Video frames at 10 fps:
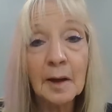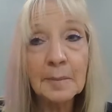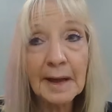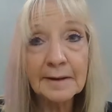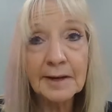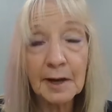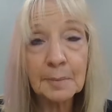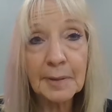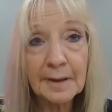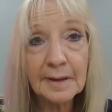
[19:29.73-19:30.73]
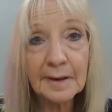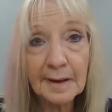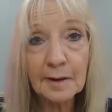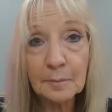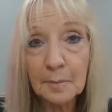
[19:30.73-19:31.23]
end up
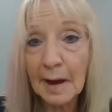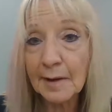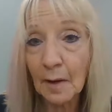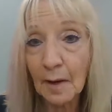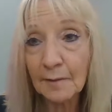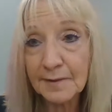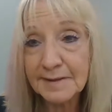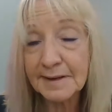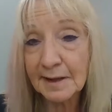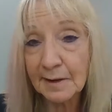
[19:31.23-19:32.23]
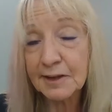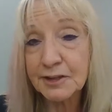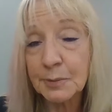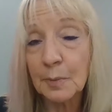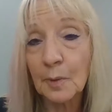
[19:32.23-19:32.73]
in my office, and the
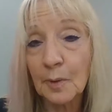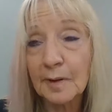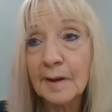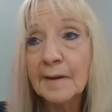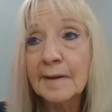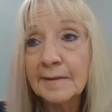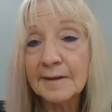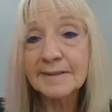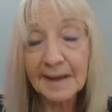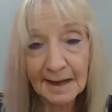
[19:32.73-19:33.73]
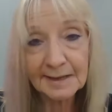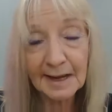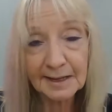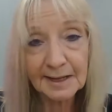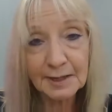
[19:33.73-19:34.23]
election board does
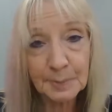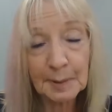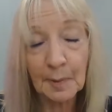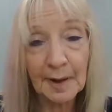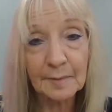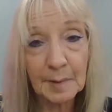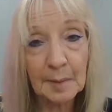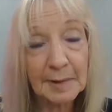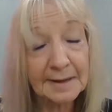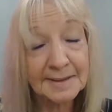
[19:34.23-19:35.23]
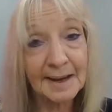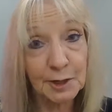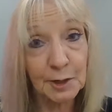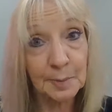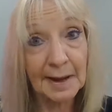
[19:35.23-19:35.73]
contact these people who haven't come in and
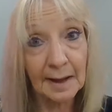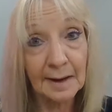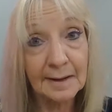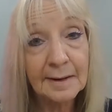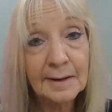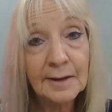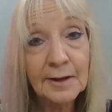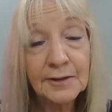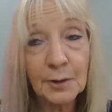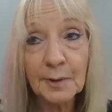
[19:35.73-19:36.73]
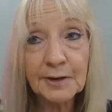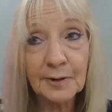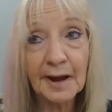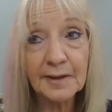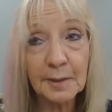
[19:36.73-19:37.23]
signed their ballot. So we
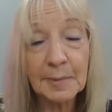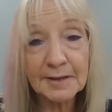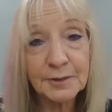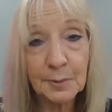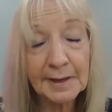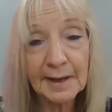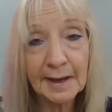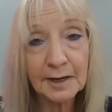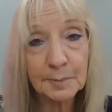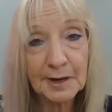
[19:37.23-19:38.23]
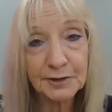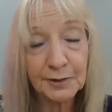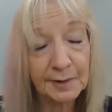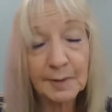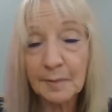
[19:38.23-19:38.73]
tried the best that we can to make
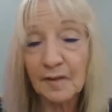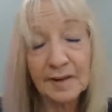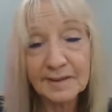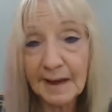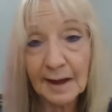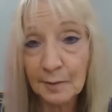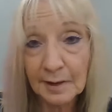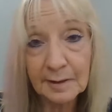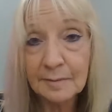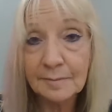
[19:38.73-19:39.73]
sure every vote is counted.